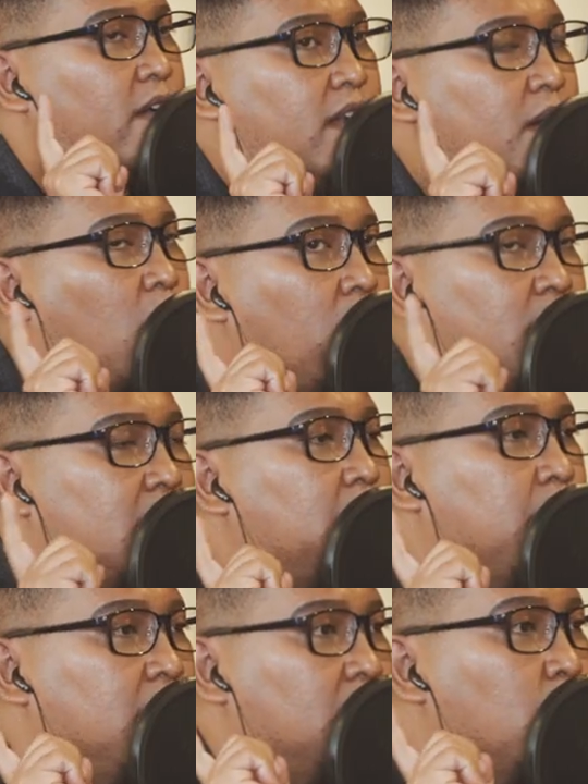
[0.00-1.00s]
have all the
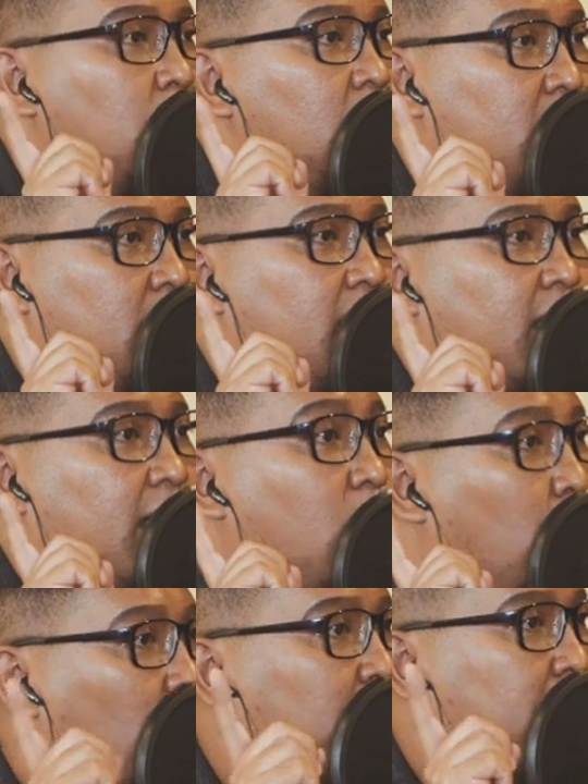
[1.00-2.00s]
time in the world, right,
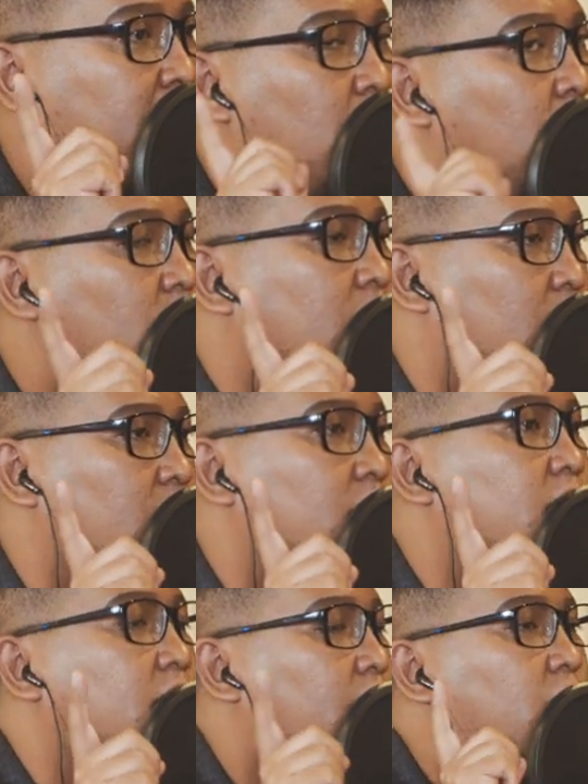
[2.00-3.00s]
at home, right, go ahead
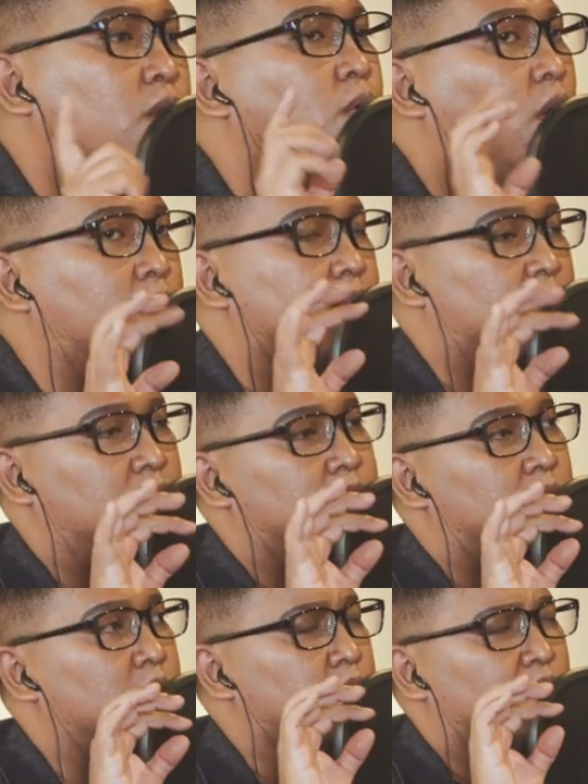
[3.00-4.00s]
and do all these
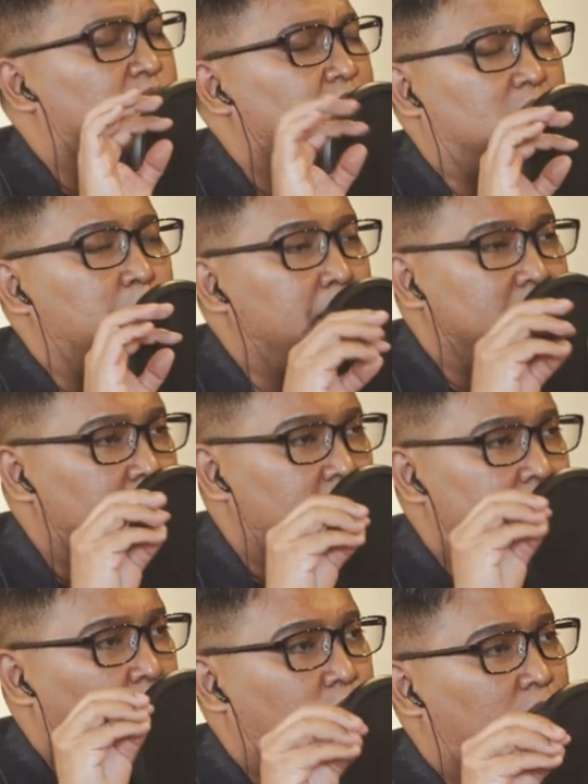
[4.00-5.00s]
things, these, these amazing
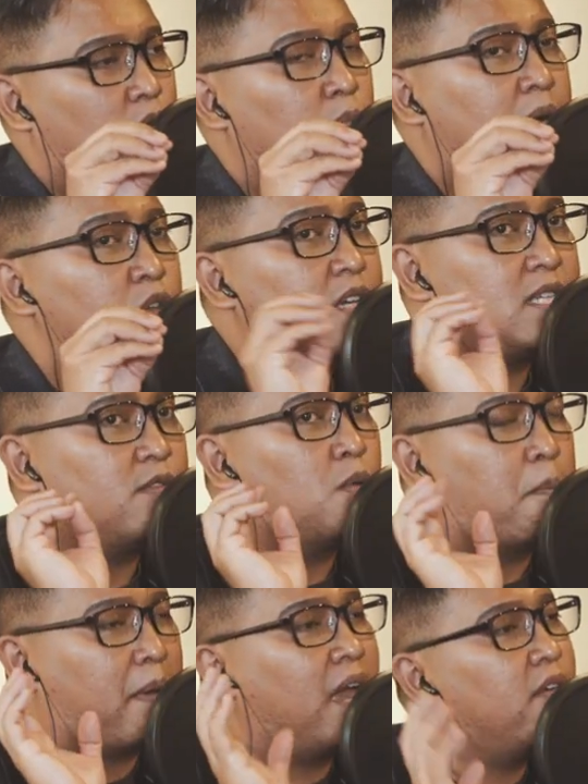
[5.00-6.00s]
things that you can do. But you just have
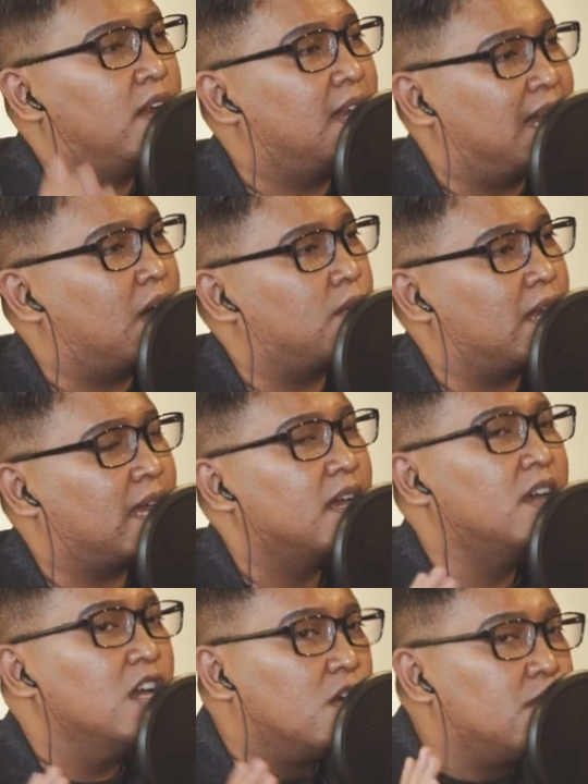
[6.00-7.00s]
to pare it down. Like,
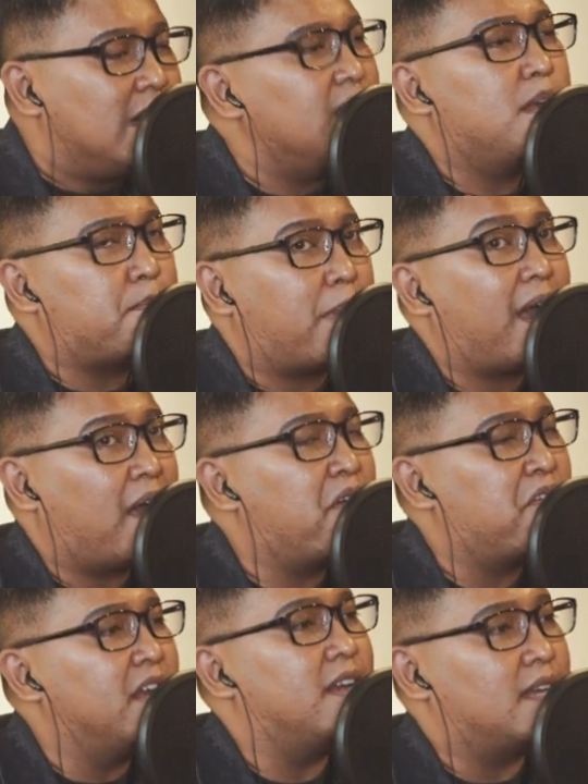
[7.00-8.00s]
really
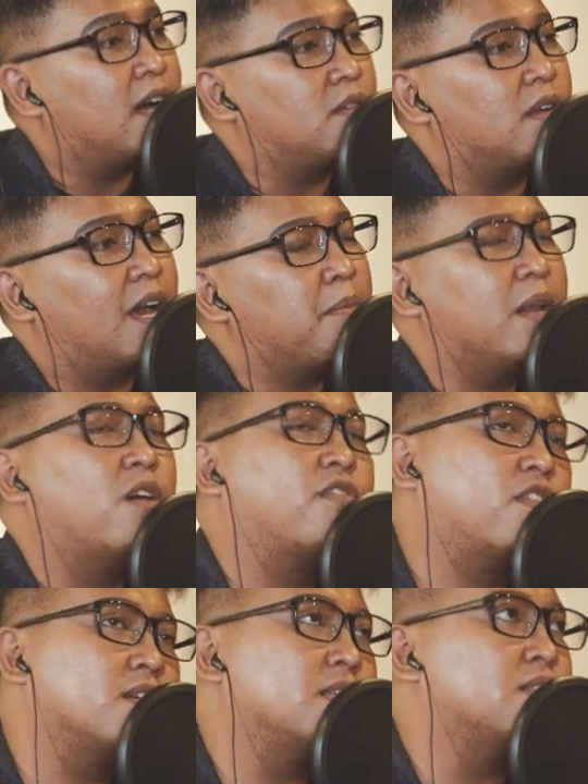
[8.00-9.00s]
pare it down. I mean,
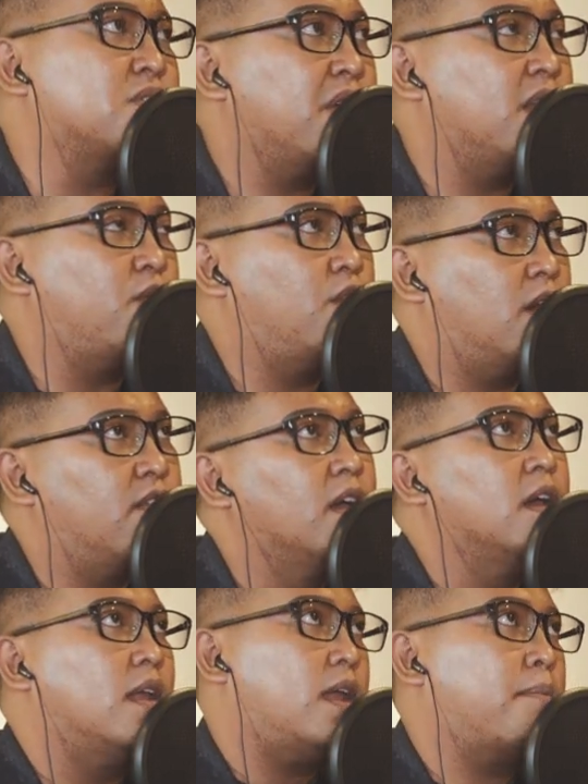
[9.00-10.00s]
of course, it's great if you have,
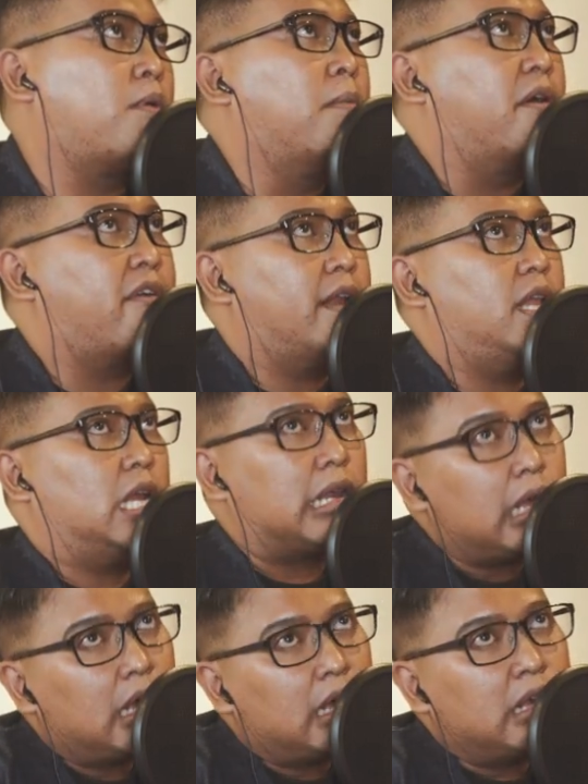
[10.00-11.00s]
like, pomegranate
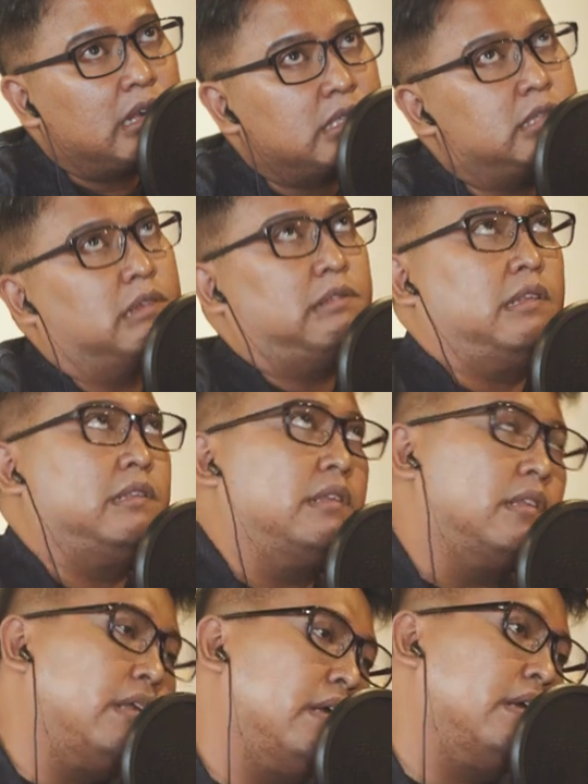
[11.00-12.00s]
days, you
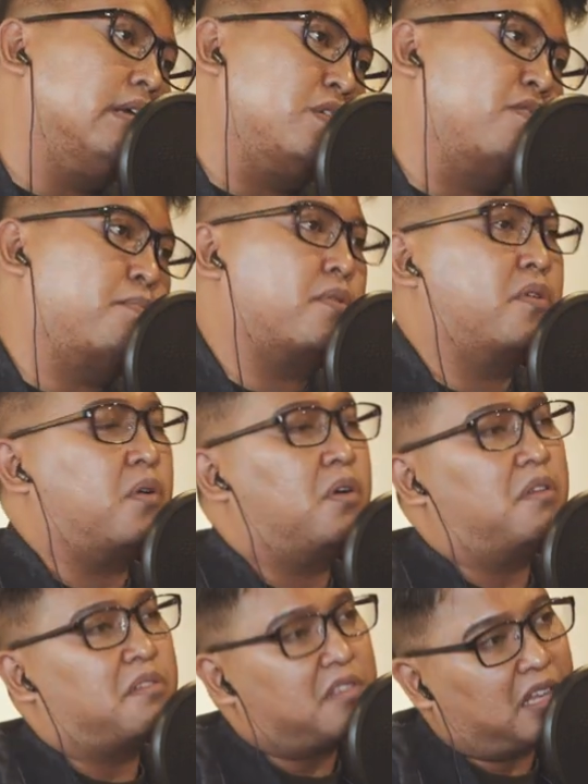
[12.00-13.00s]
have days, you have prawn
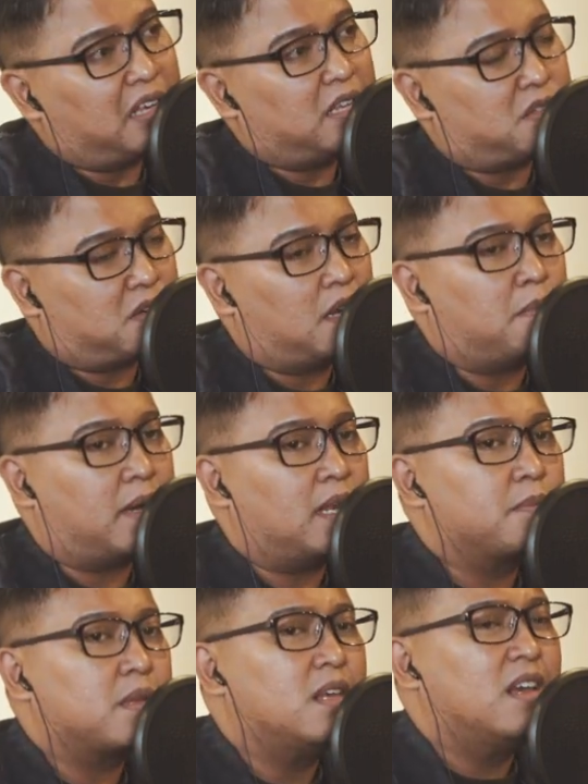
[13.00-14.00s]
oil days, right?
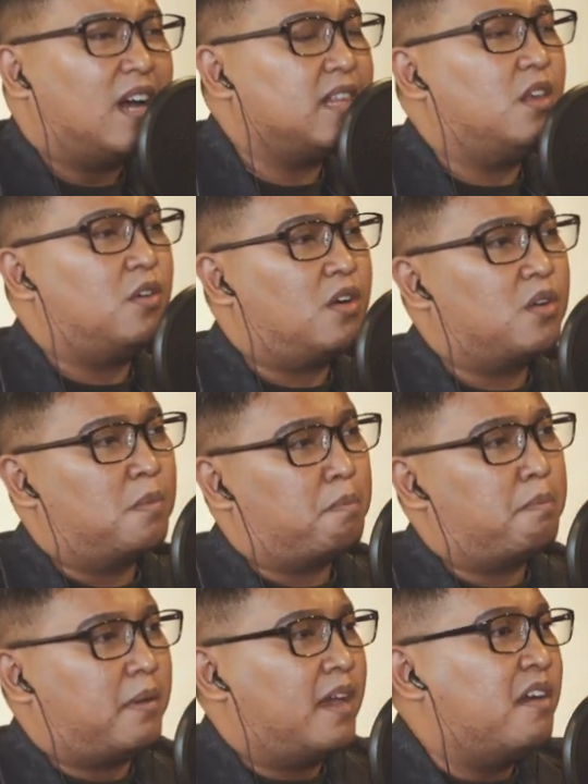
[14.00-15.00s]
But I think you got to
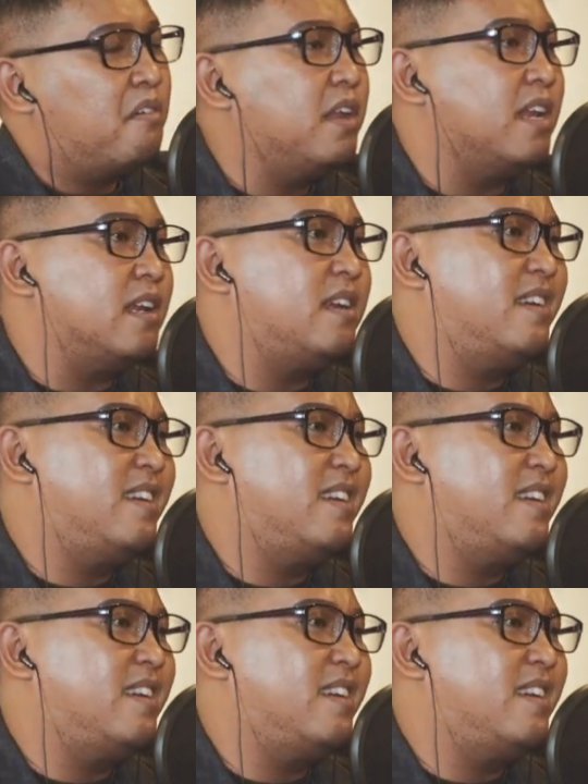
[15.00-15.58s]
pare it